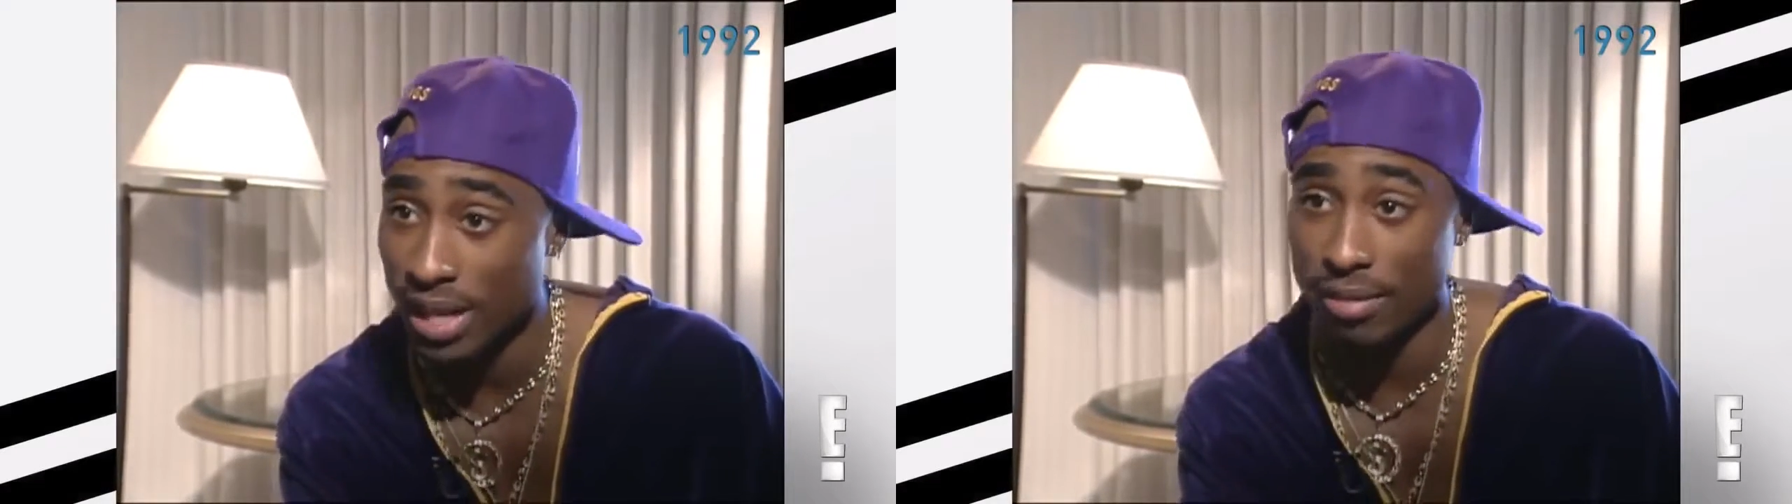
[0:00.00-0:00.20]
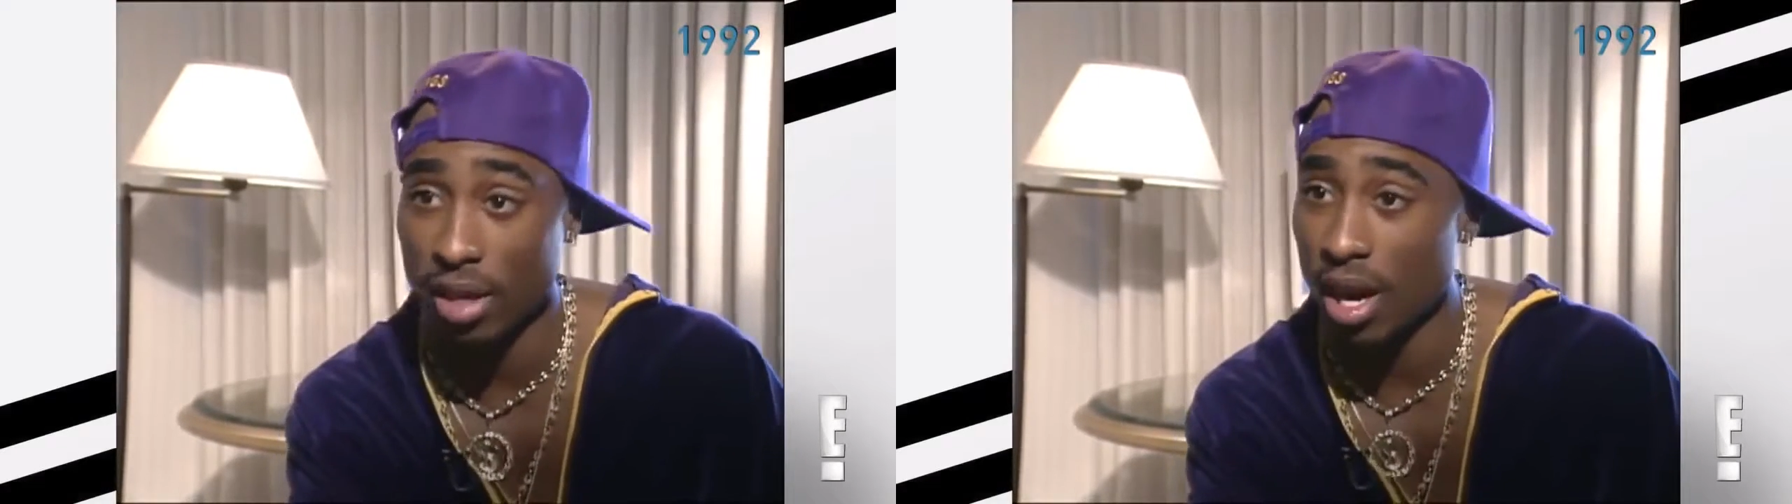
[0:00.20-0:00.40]

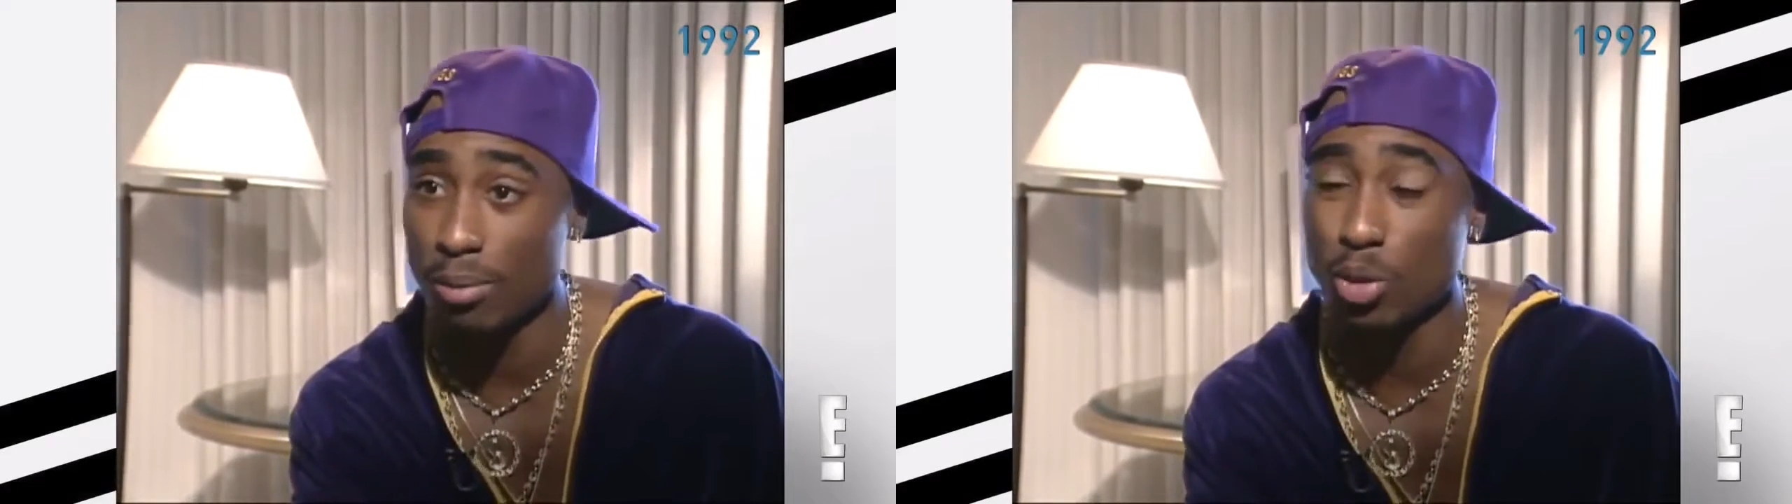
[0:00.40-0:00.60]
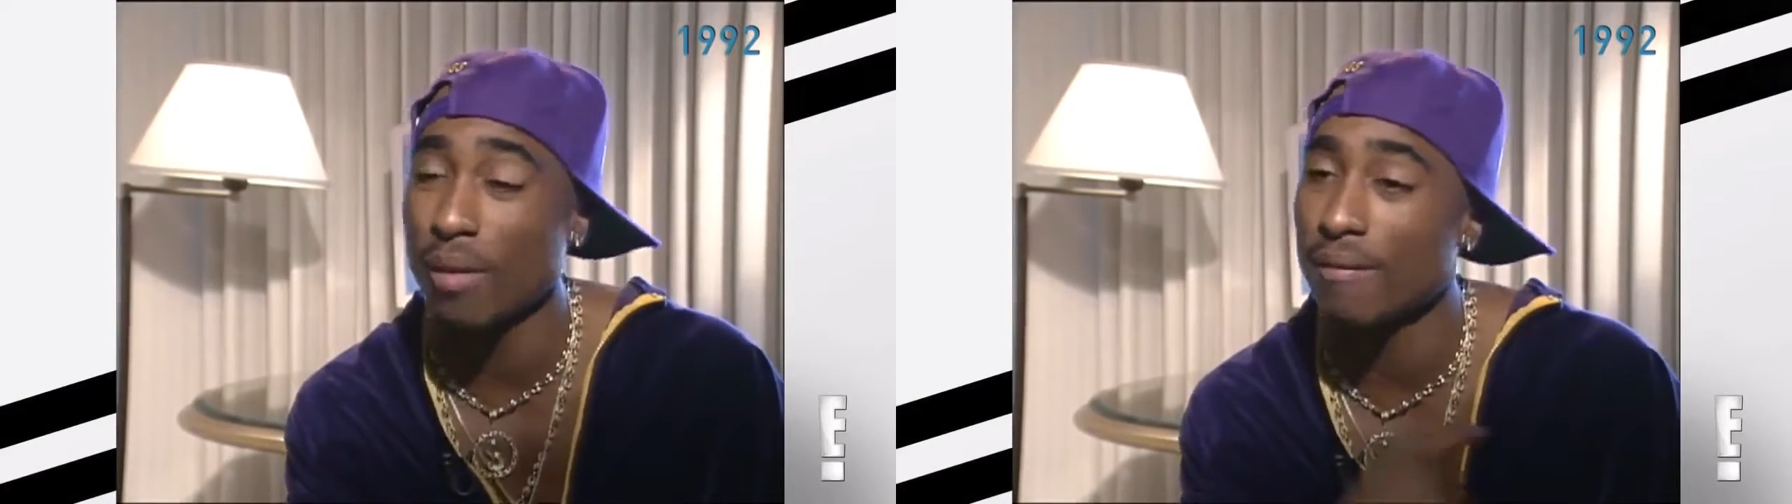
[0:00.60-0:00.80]
have to
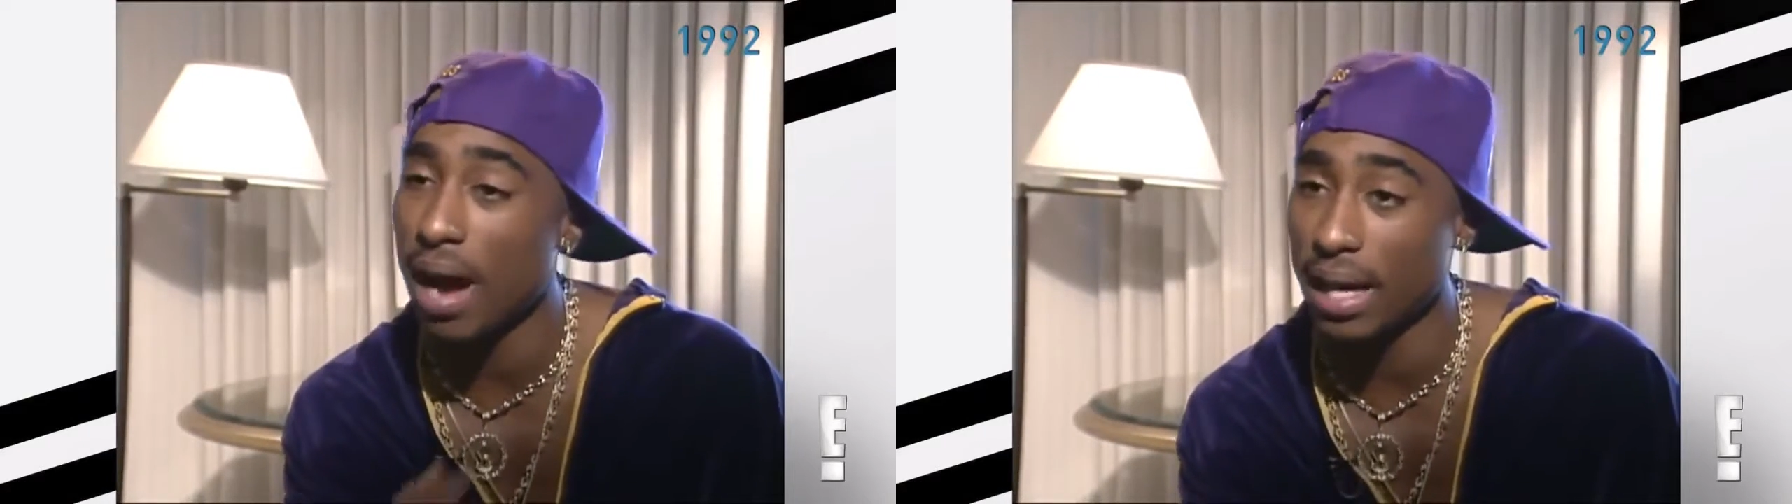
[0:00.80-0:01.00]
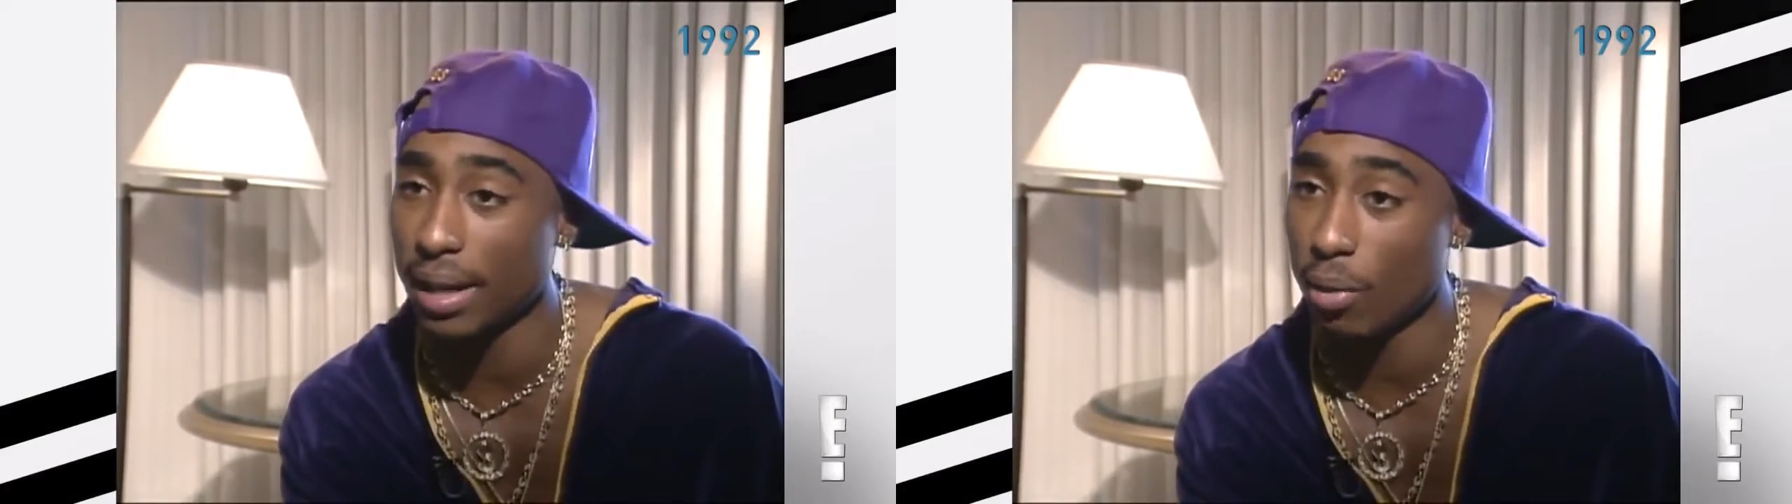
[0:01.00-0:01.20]
come to a
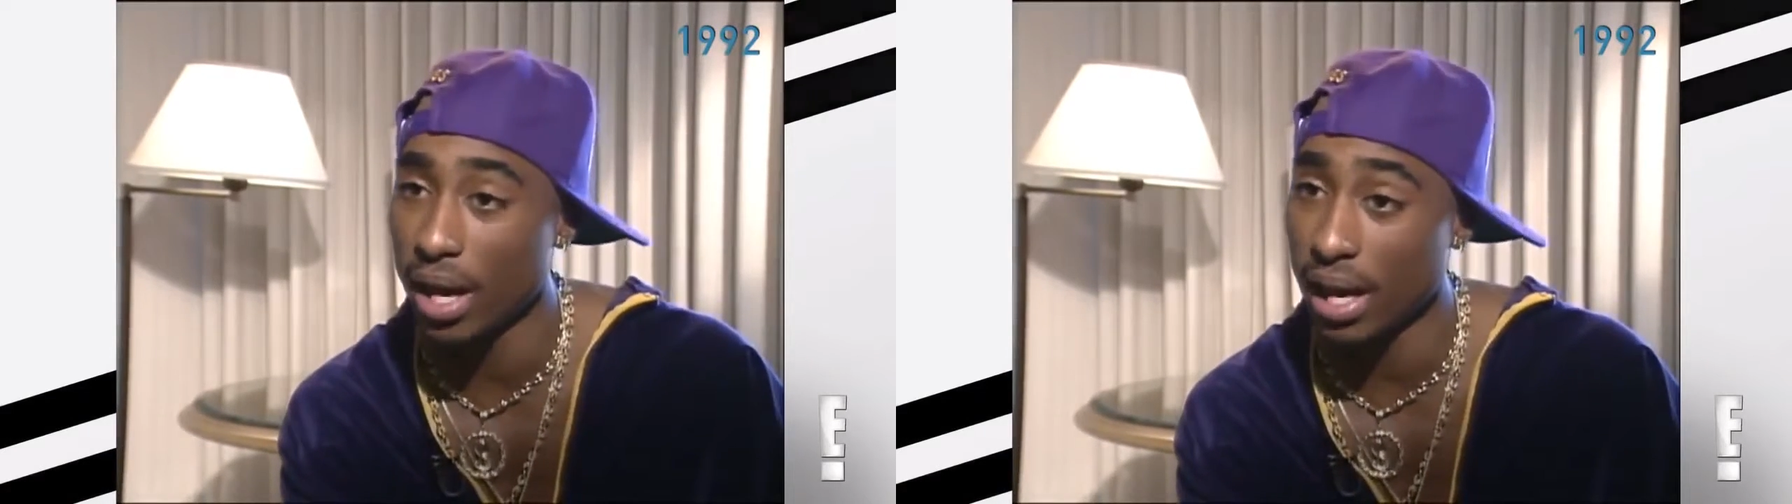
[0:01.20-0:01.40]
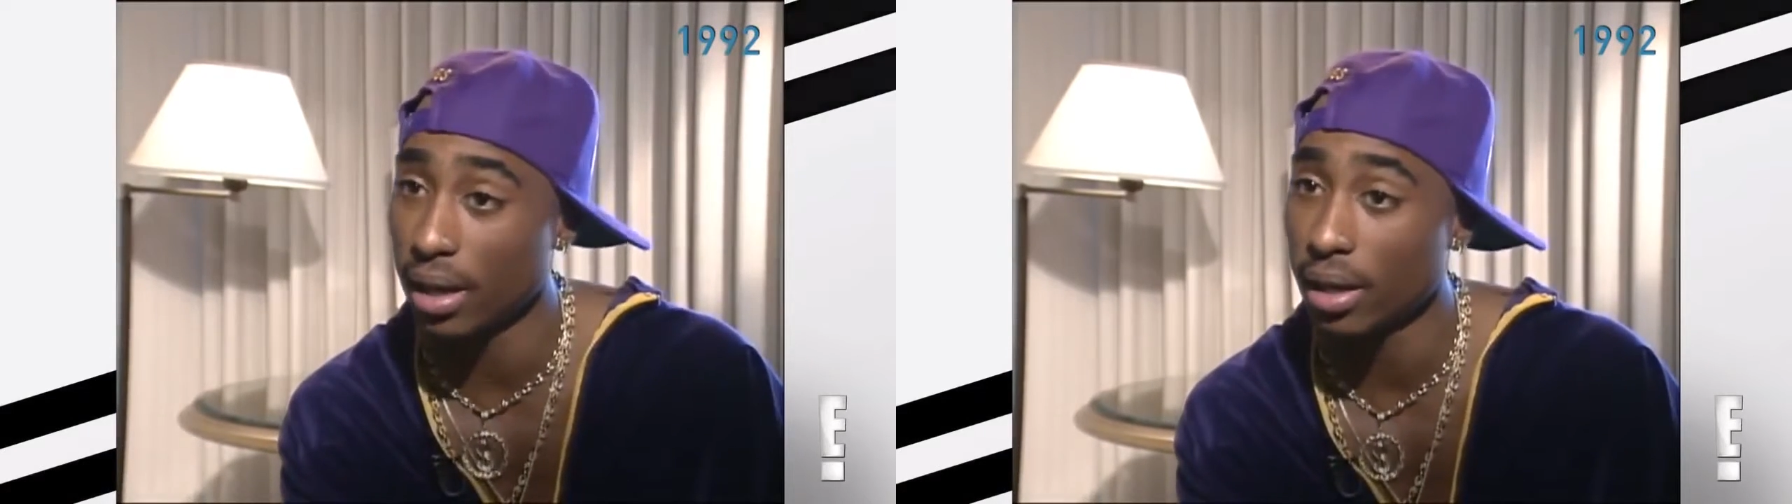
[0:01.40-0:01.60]
violent
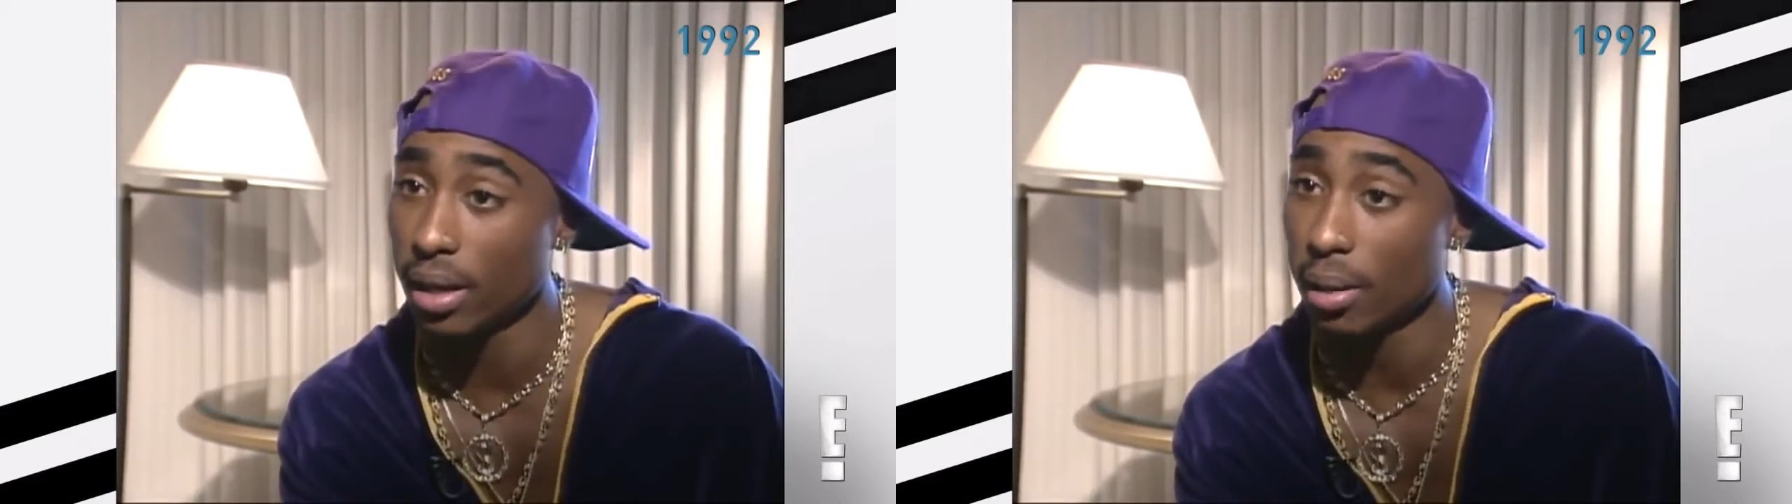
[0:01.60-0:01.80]
end.